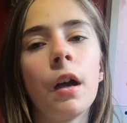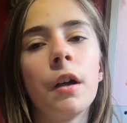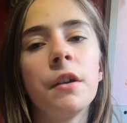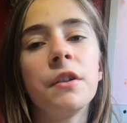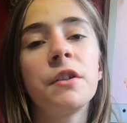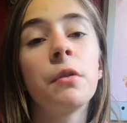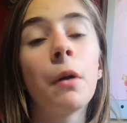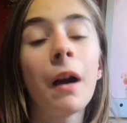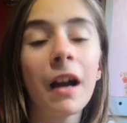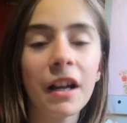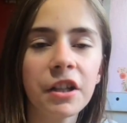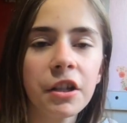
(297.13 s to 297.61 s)

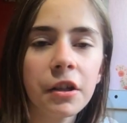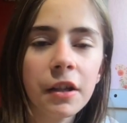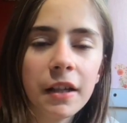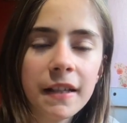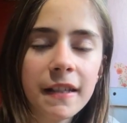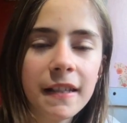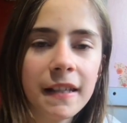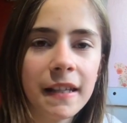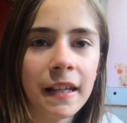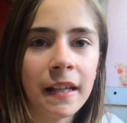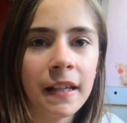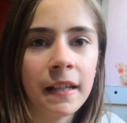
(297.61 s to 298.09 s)
So as you can
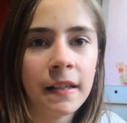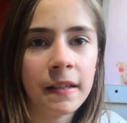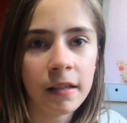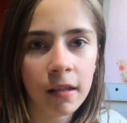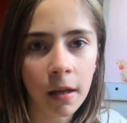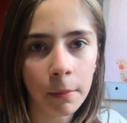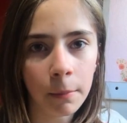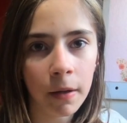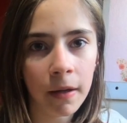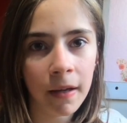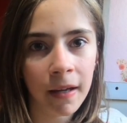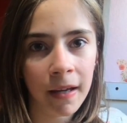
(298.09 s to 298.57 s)
see,
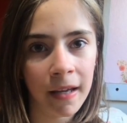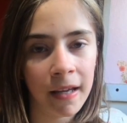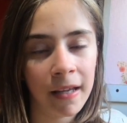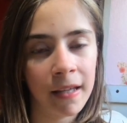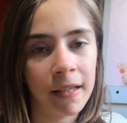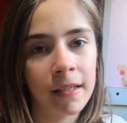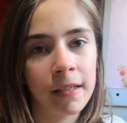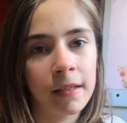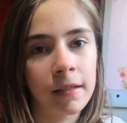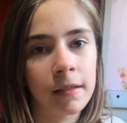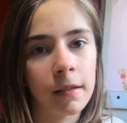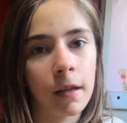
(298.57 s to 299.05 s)
summer
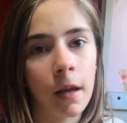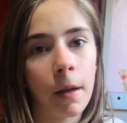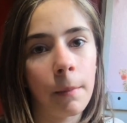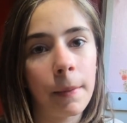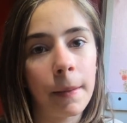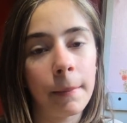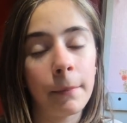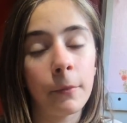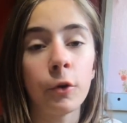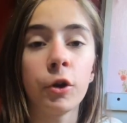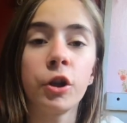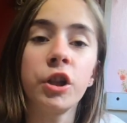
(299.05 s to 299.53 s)
is a
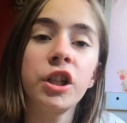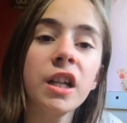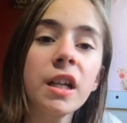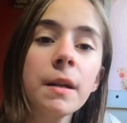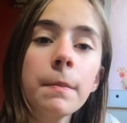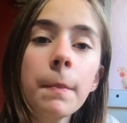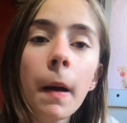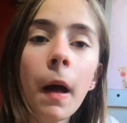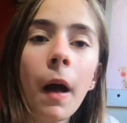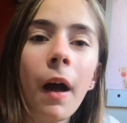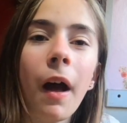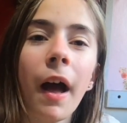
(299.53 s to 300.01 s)
bit more
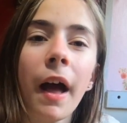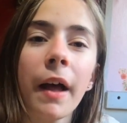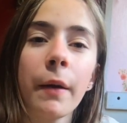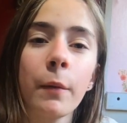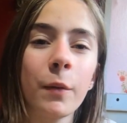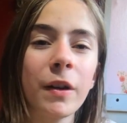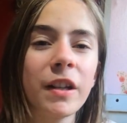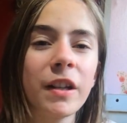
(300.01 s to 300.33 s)
cheaper and